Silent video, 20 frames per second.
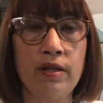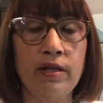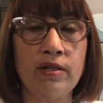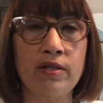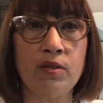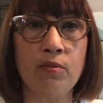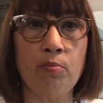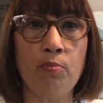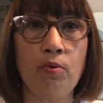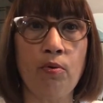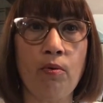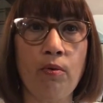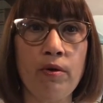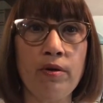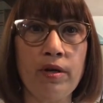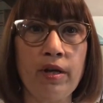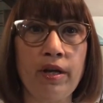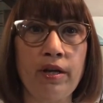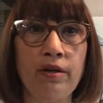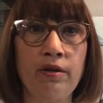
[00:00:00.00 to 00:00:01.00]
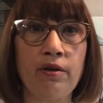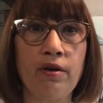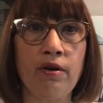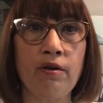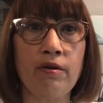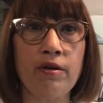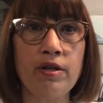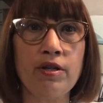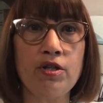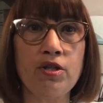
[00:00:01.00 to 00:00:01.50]
They support,
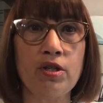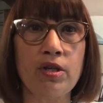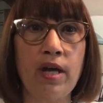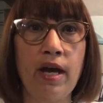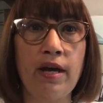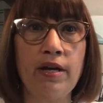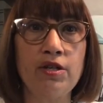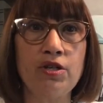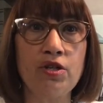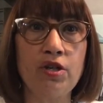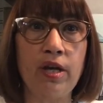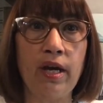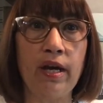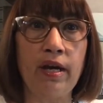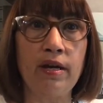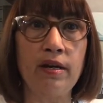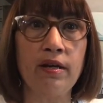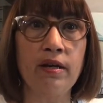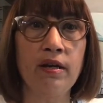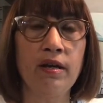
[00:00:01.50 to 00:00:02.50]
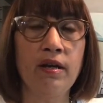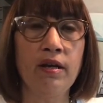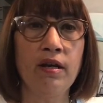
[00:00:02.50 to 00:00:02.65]
encourage, and educate